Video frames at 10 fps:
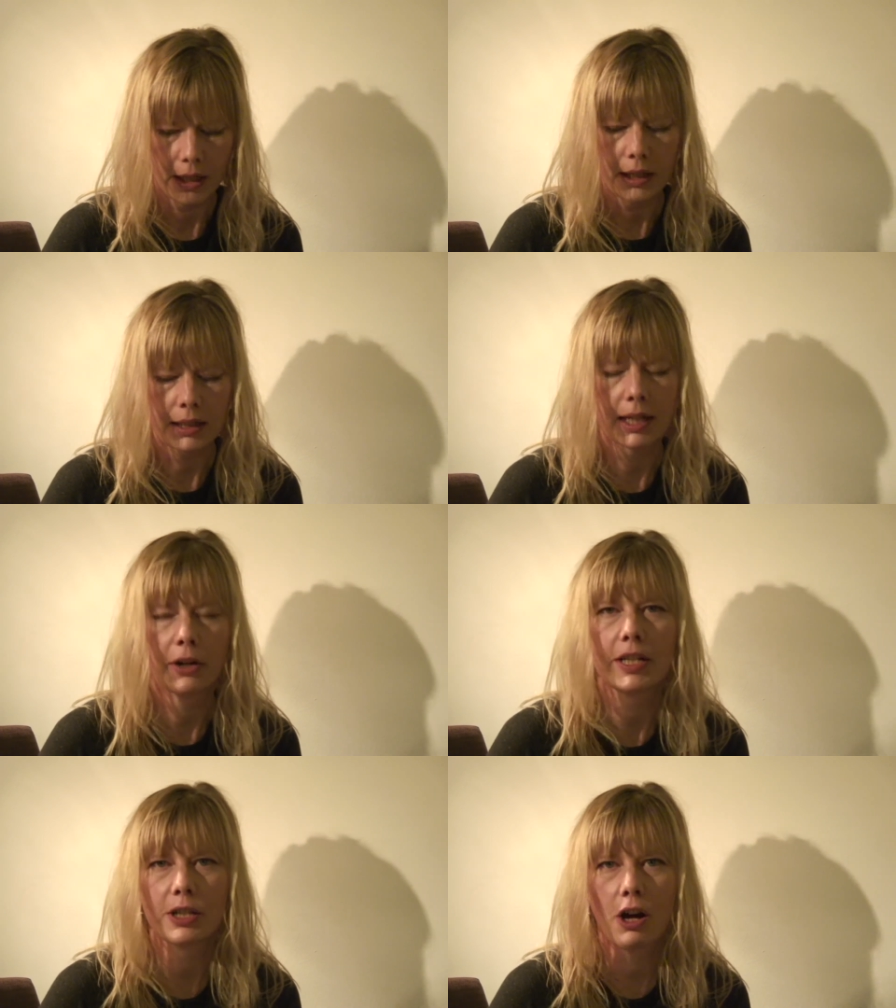He
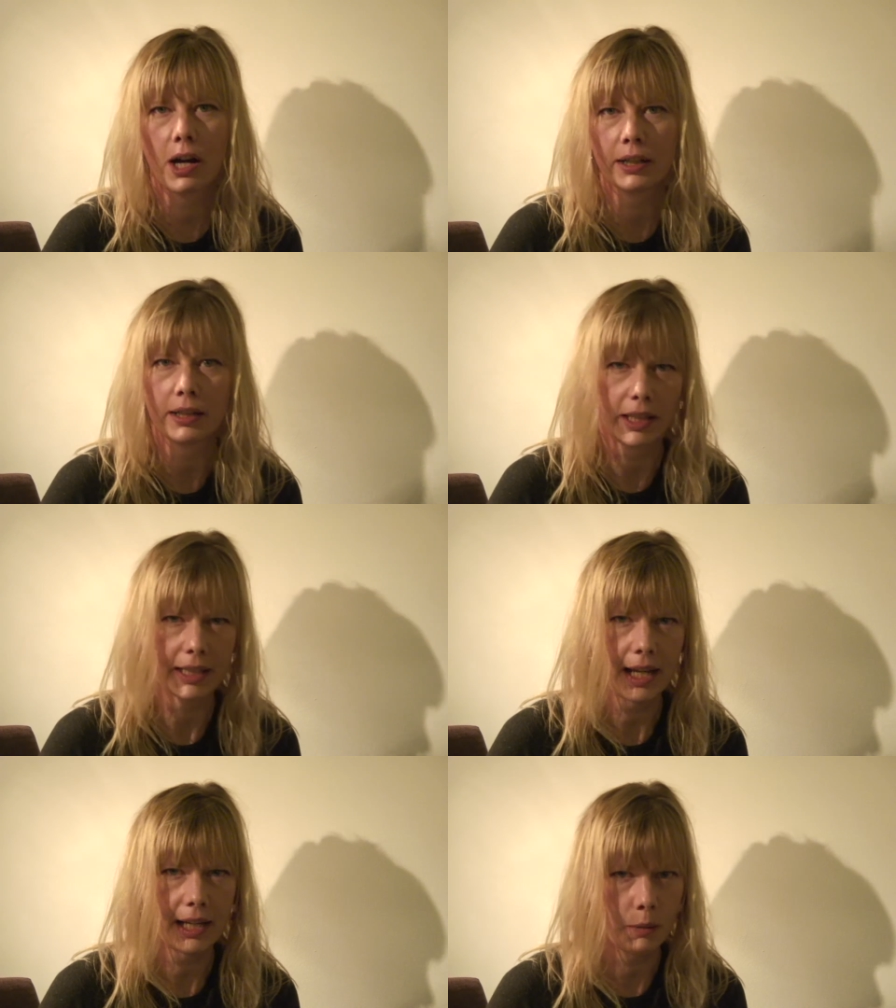carries on
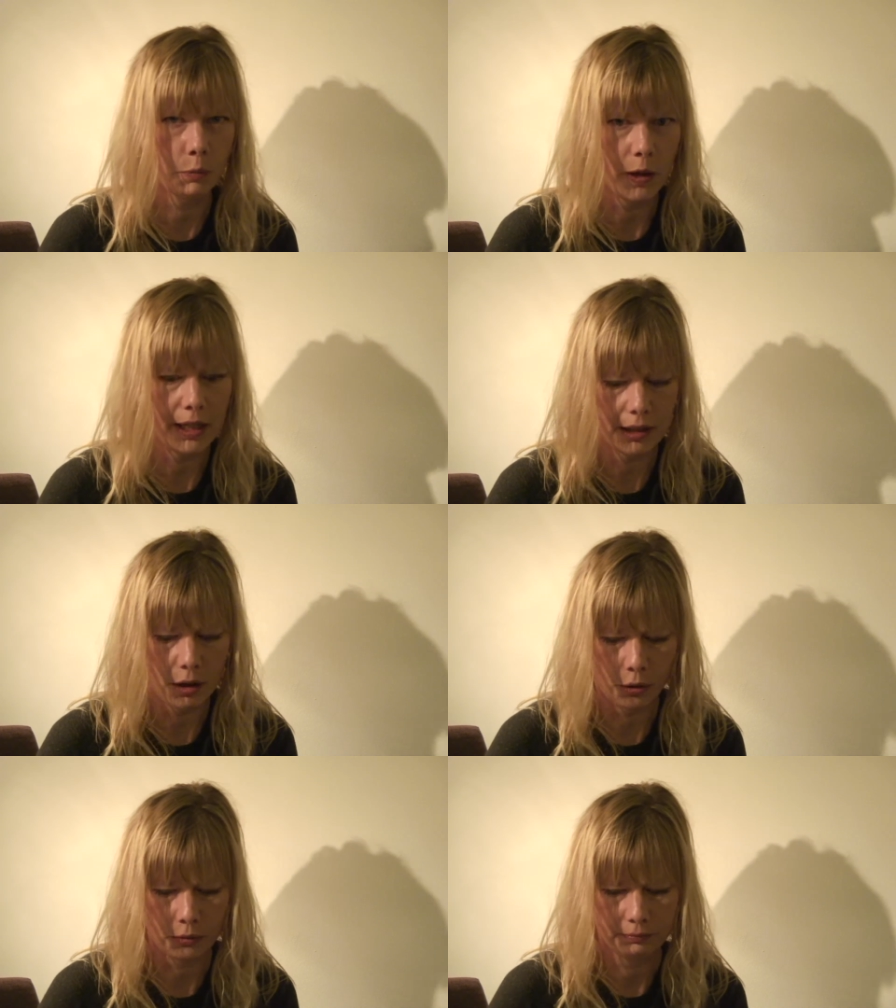like AM
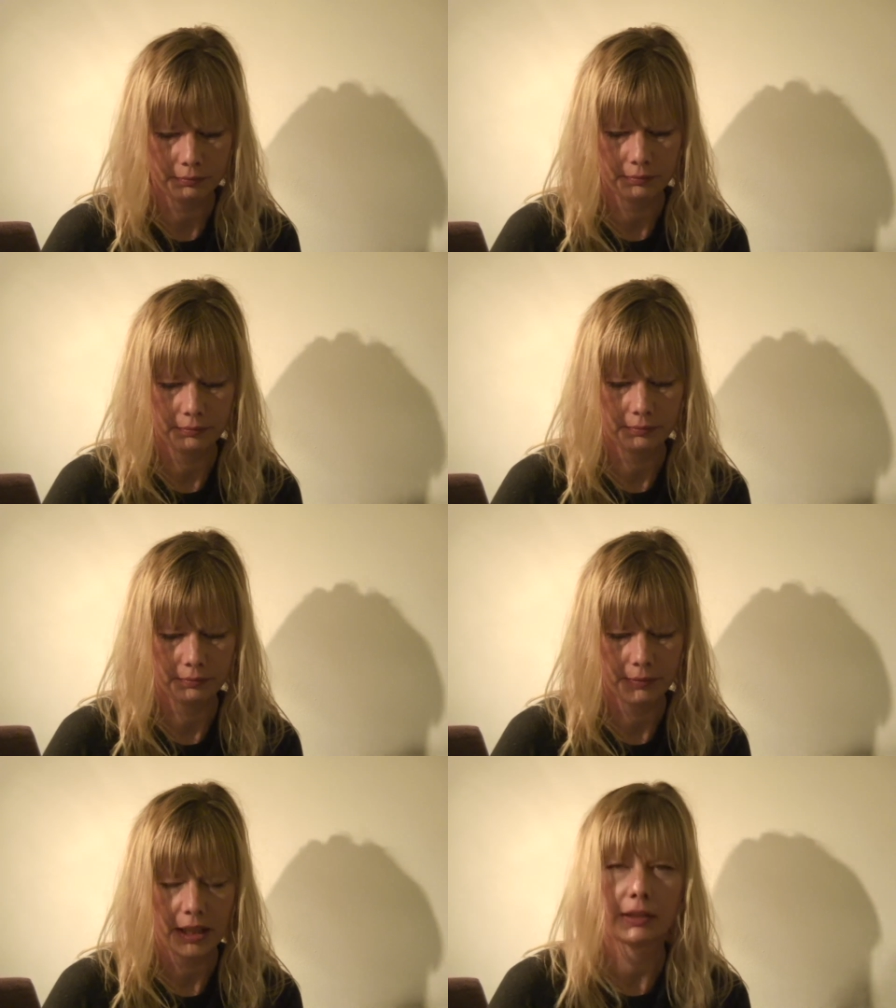radio,
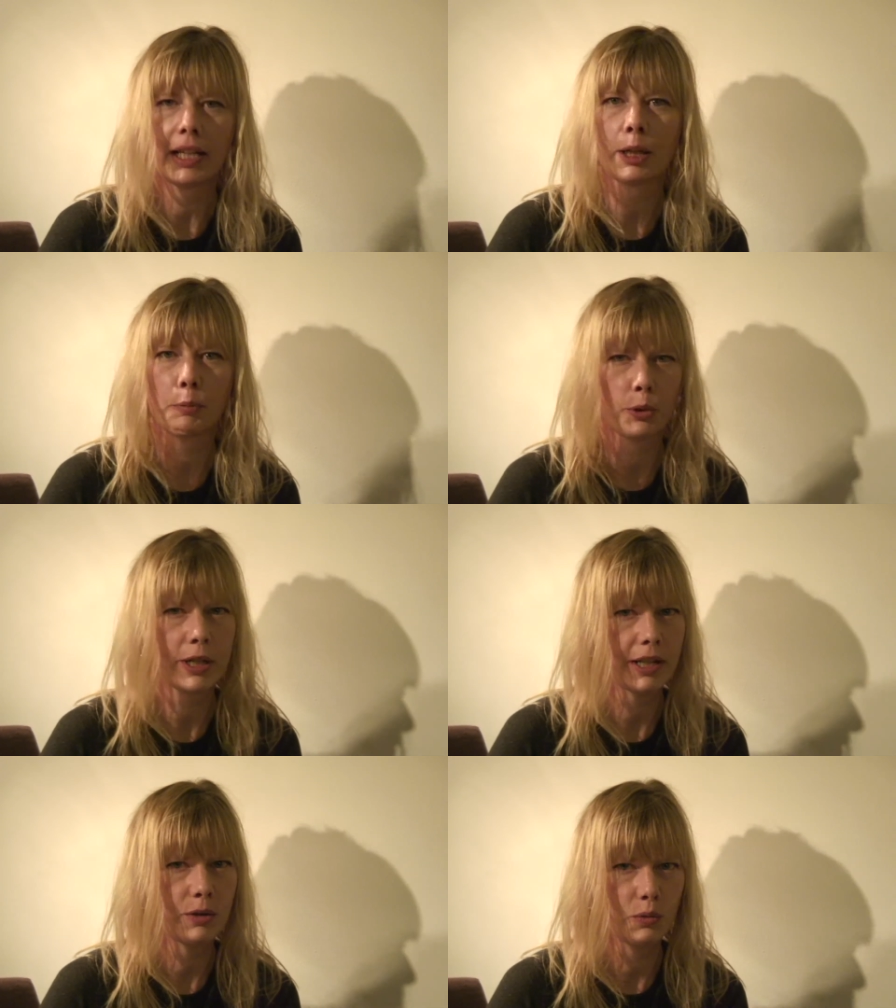like a
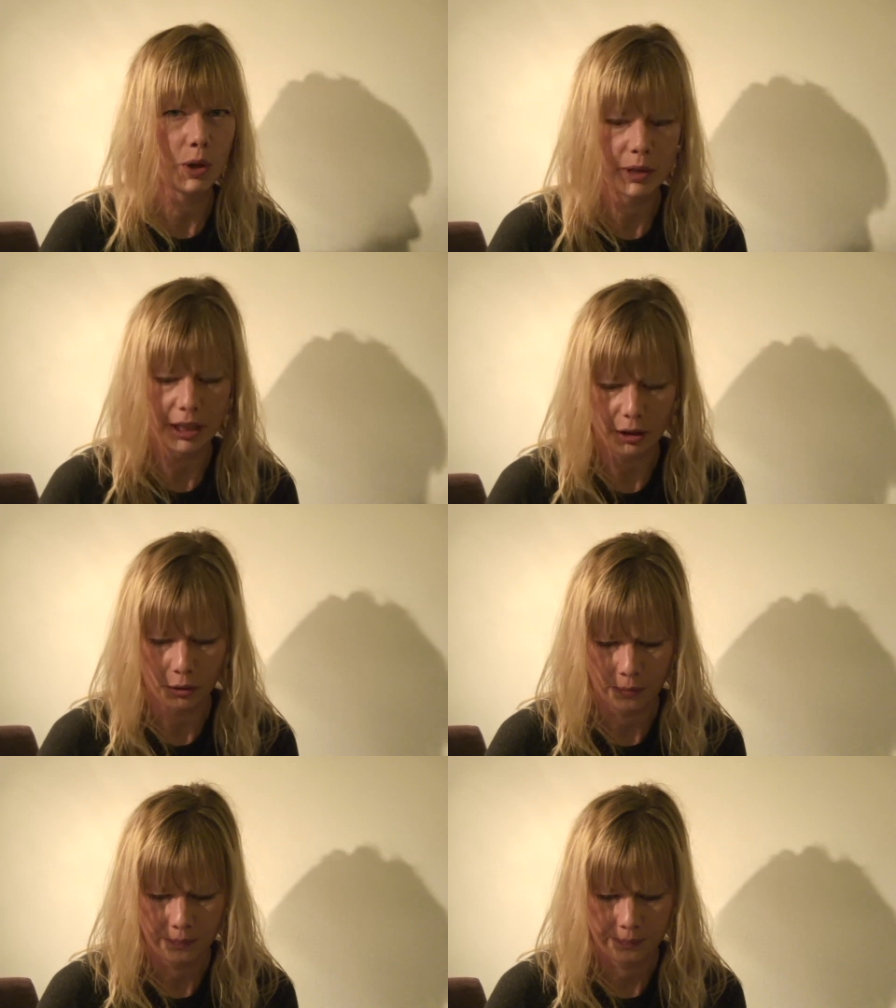prison rodeo.